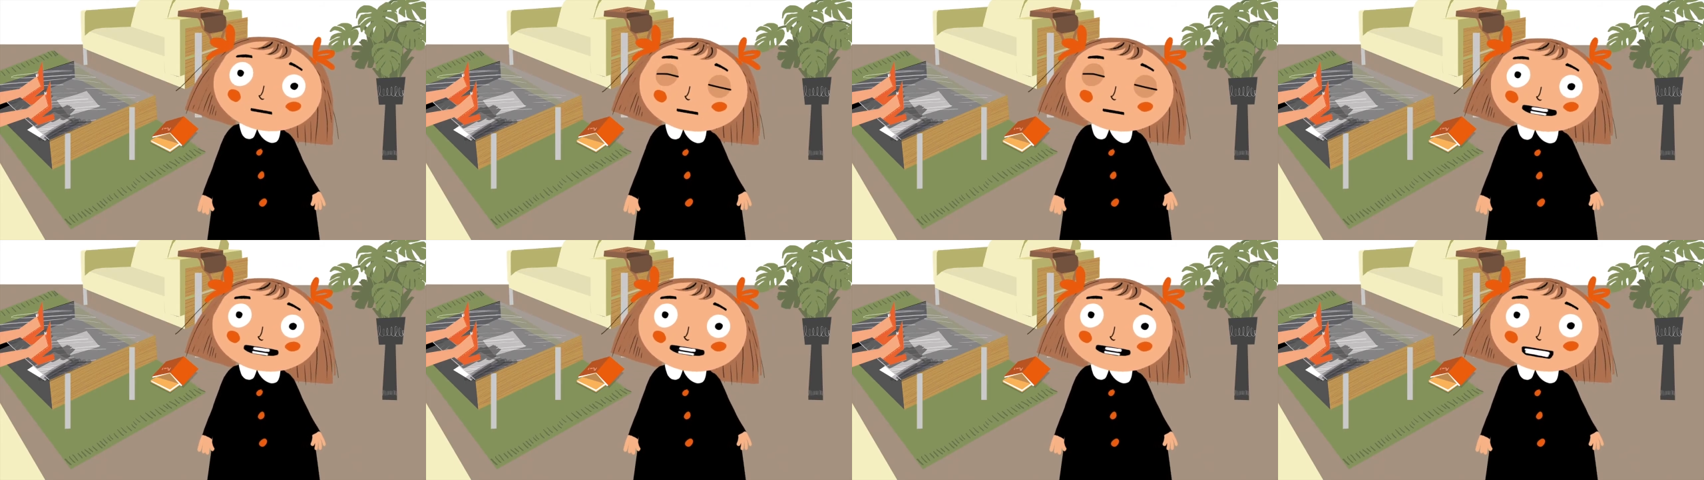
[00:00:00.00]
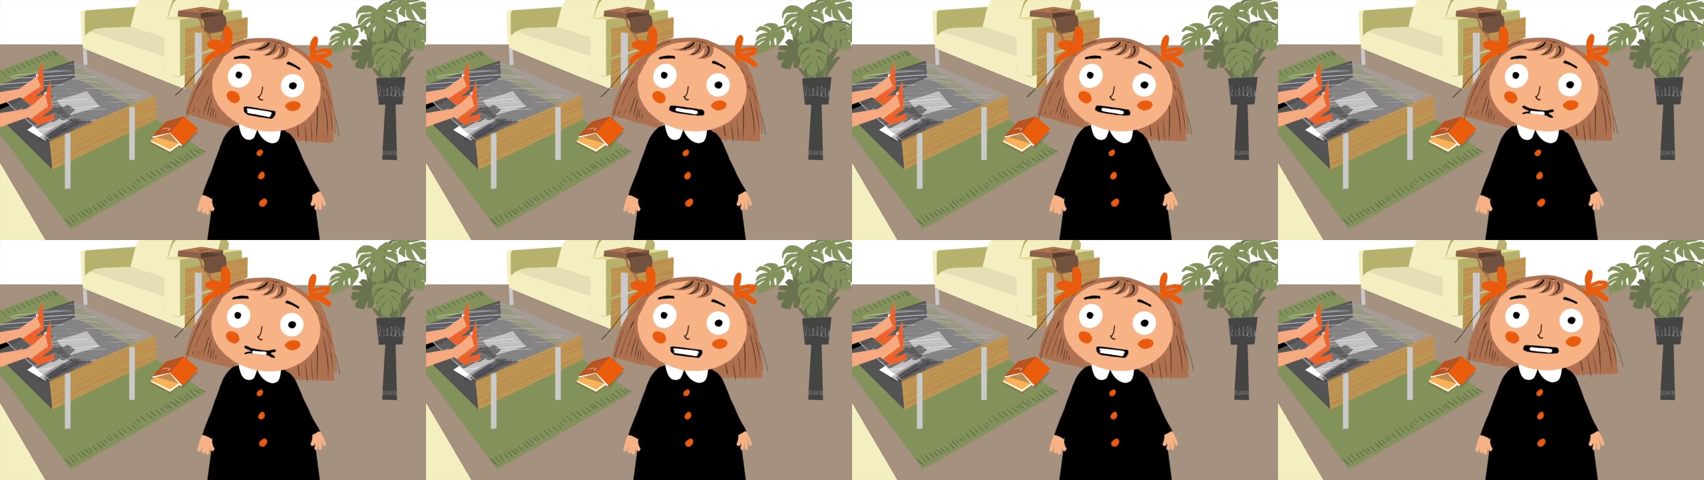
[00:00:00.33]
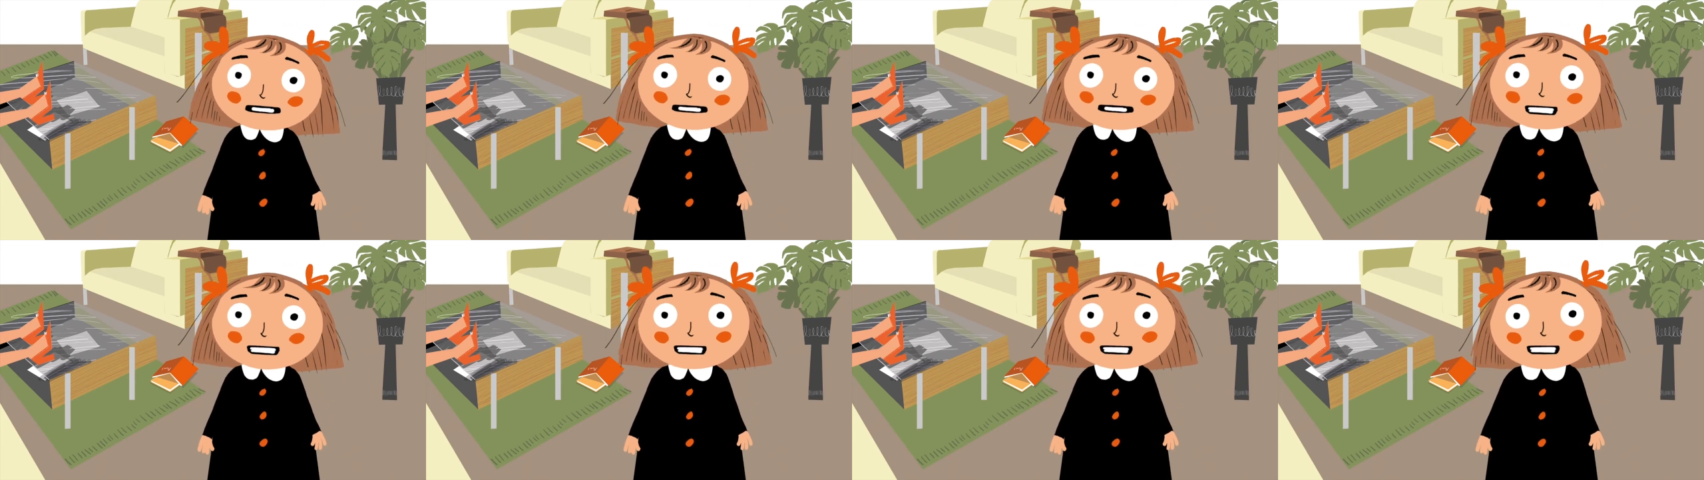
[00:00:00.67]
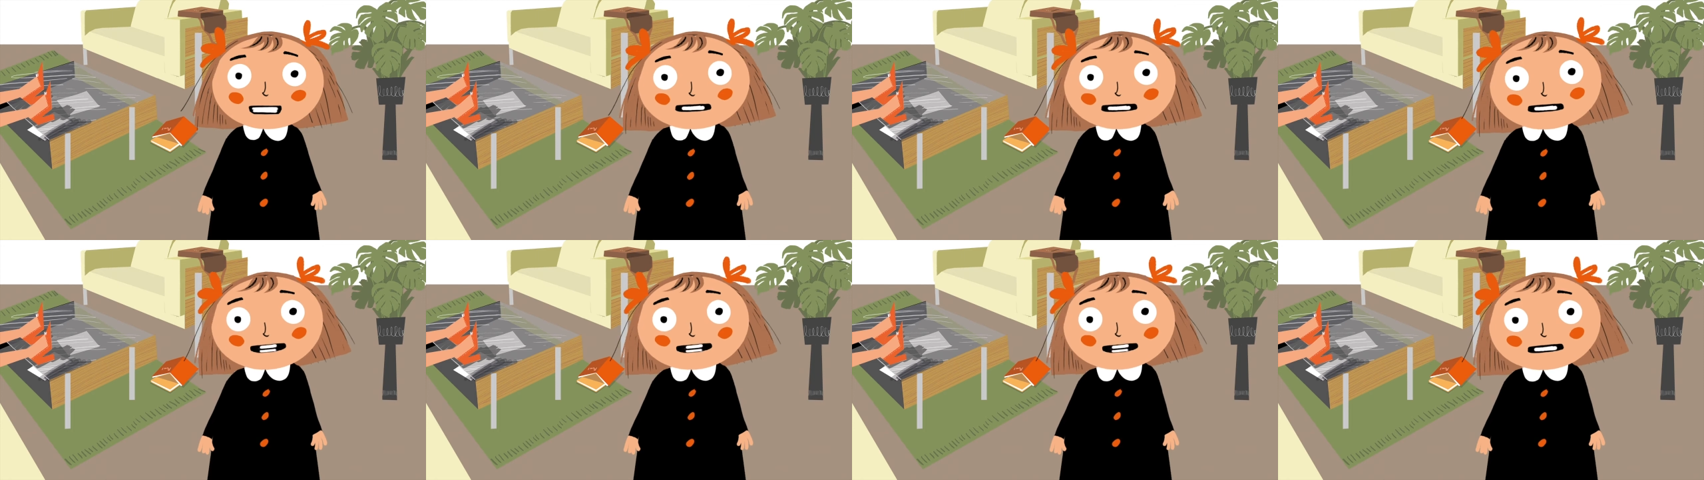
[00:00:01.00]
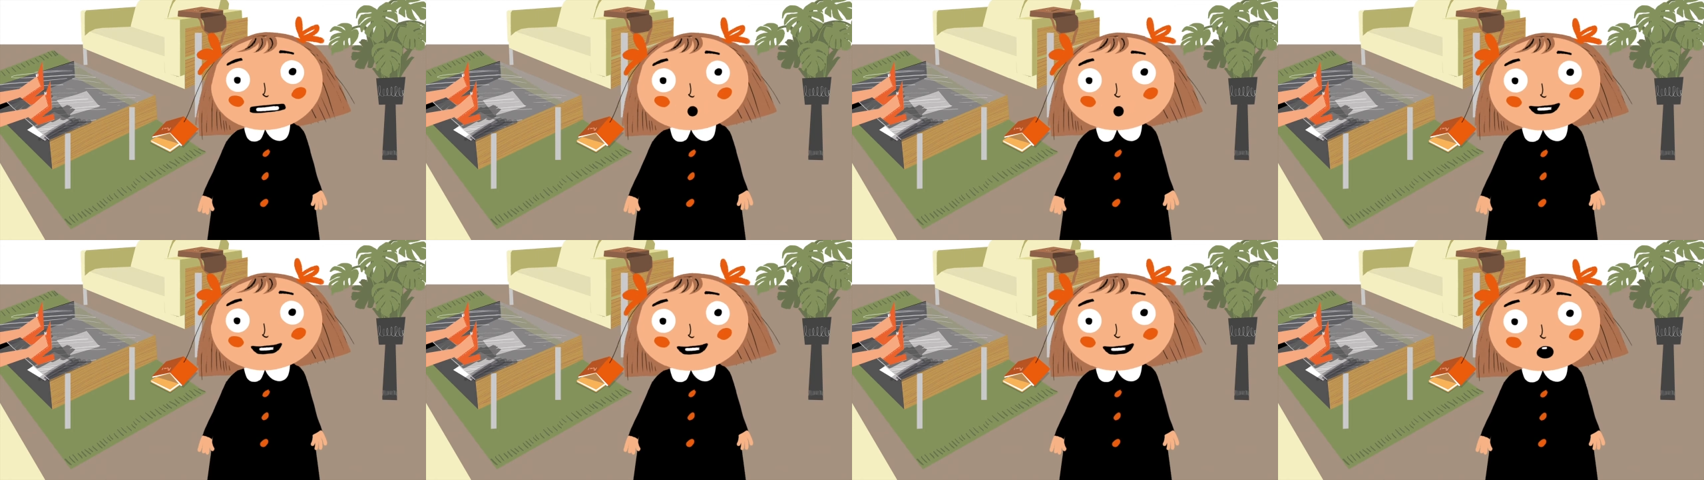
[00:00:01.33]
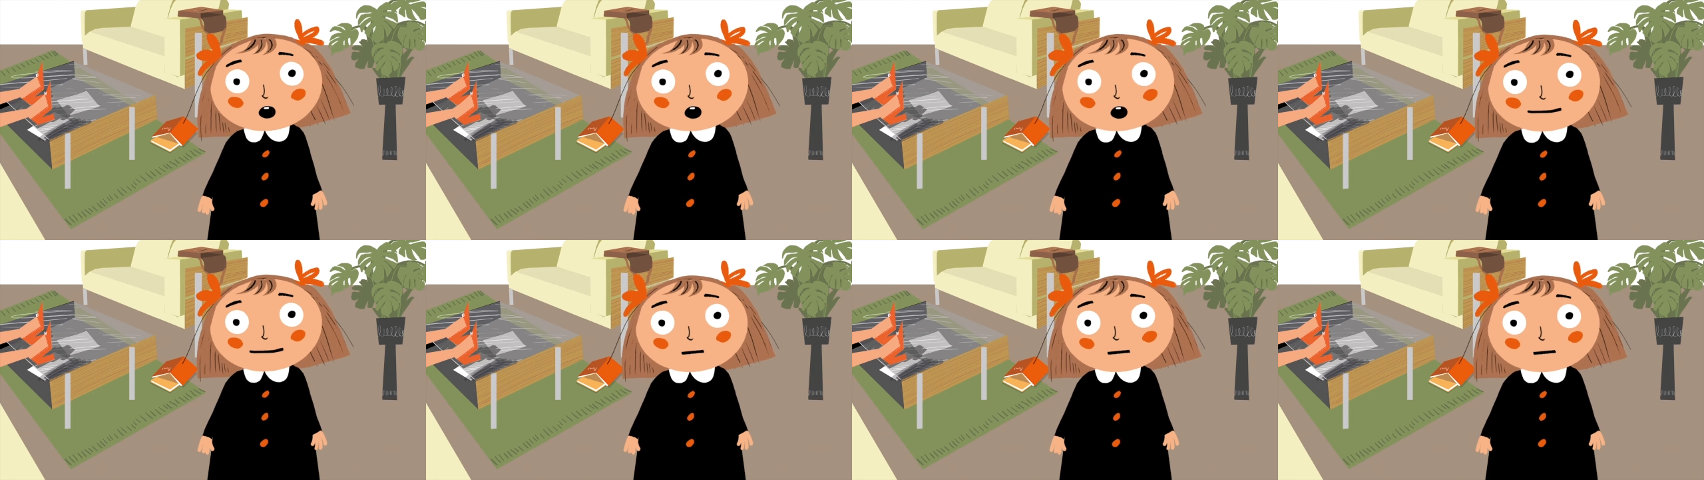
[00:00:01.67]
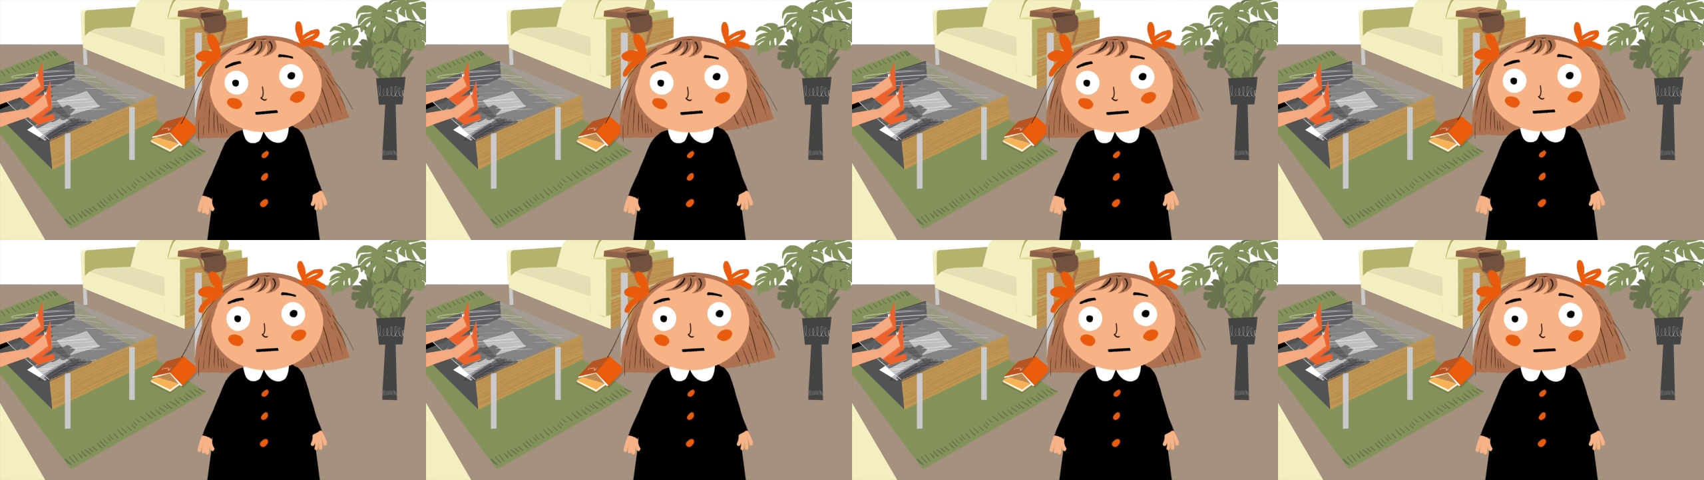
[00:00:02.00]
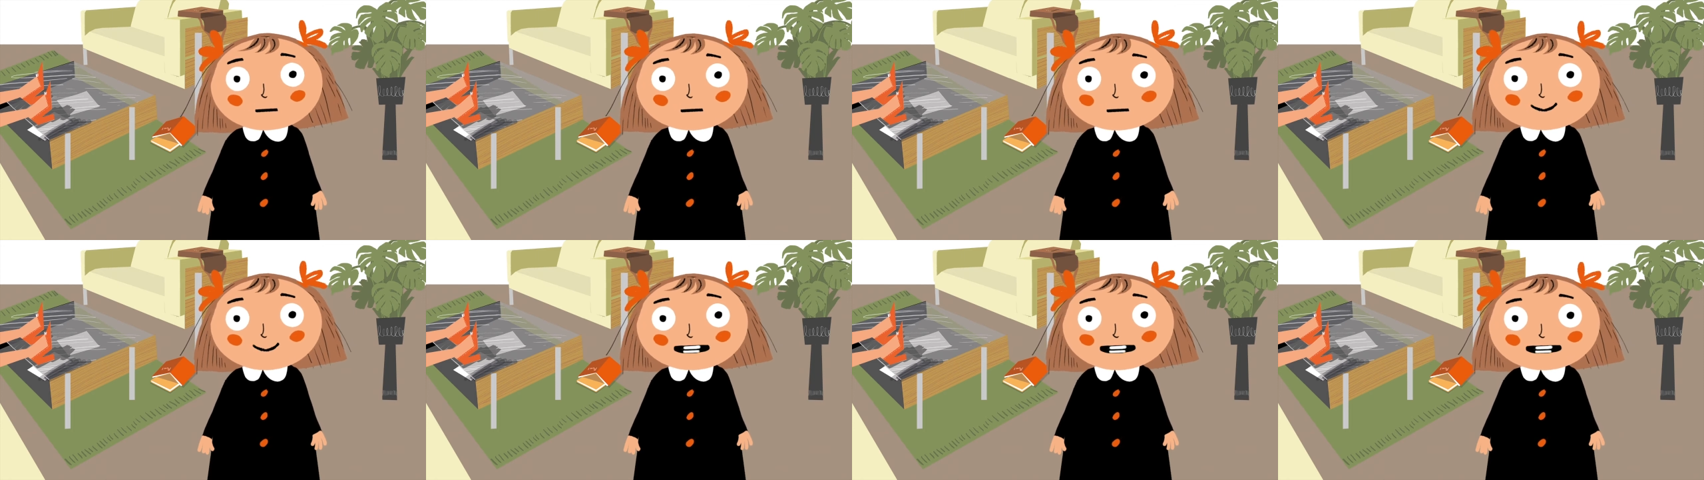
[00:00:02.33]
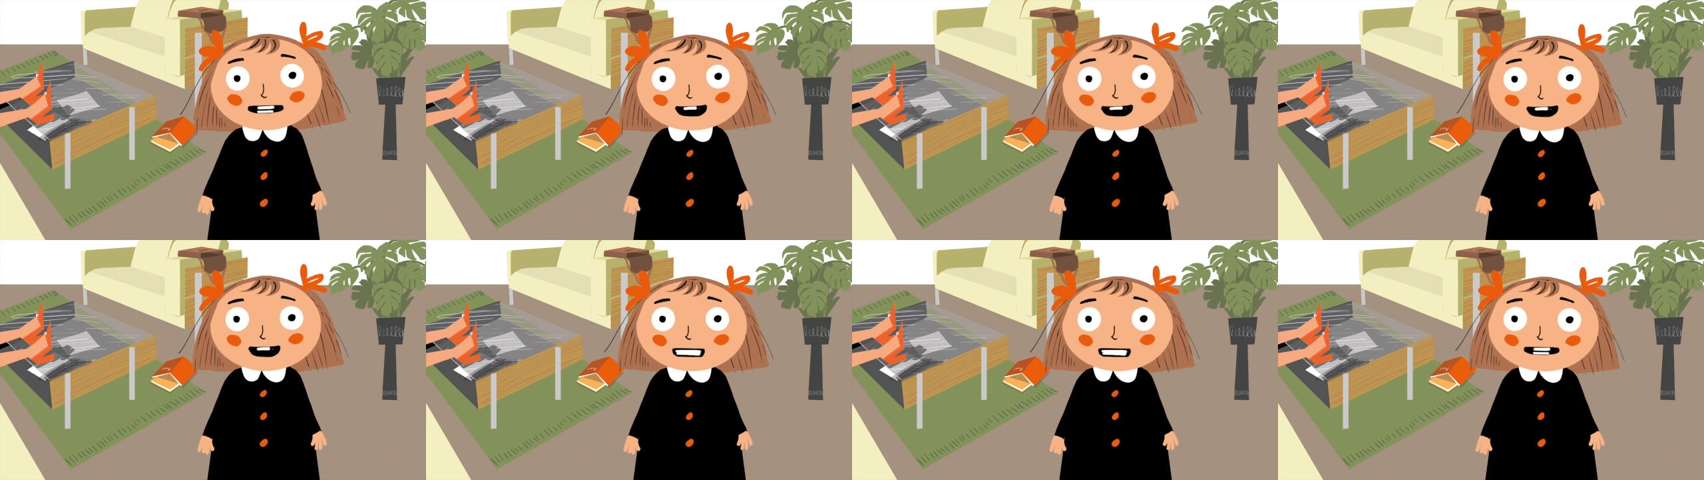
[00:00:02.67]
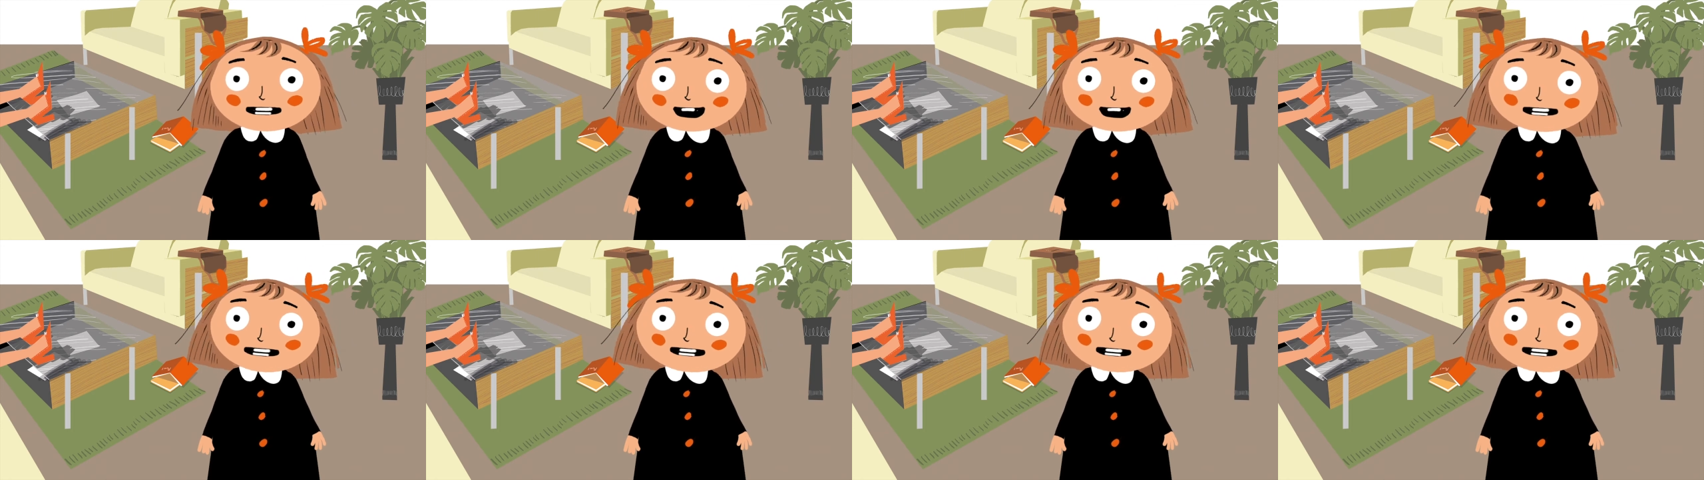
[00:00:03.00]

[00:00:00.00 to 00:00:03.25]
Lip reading: (no speaker visible)